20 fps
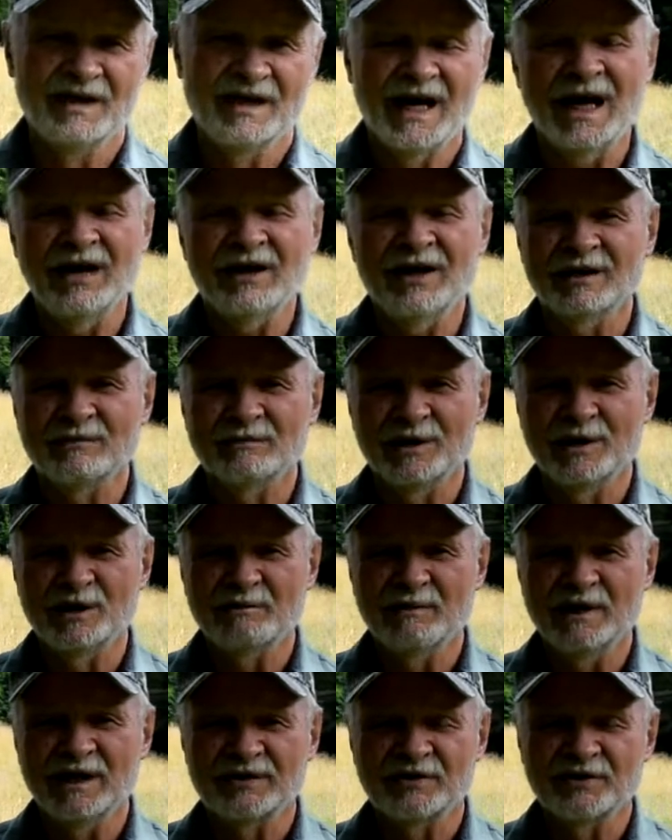I got in pretty
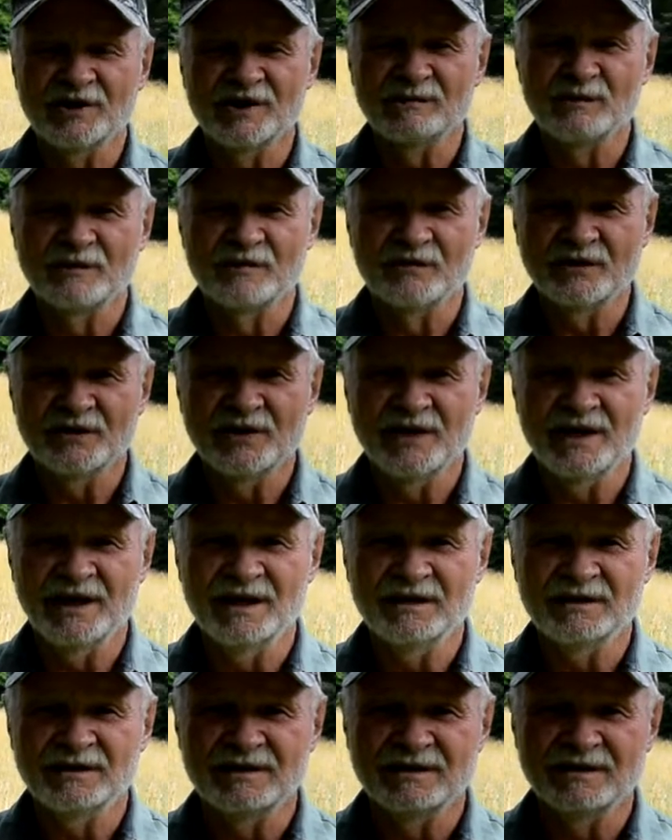big trouble for
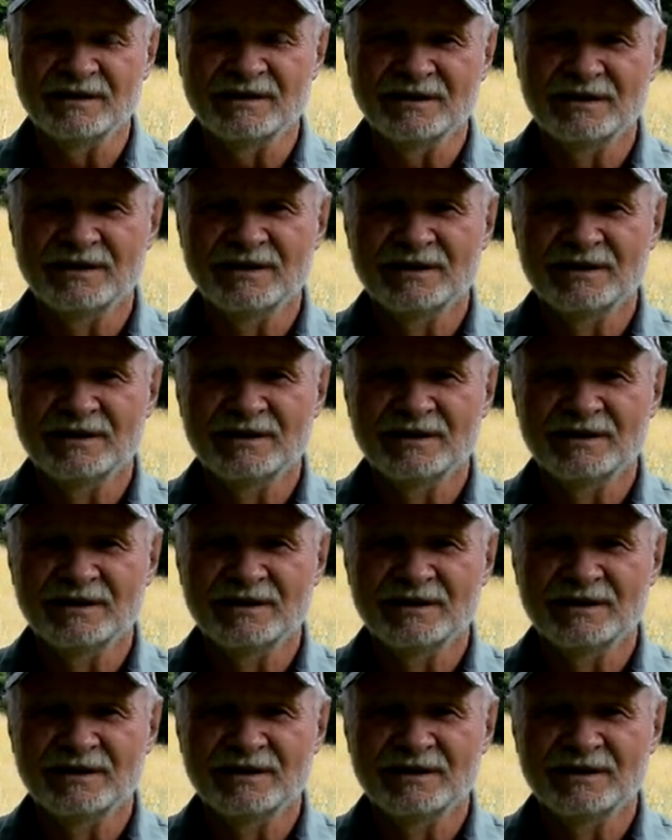that.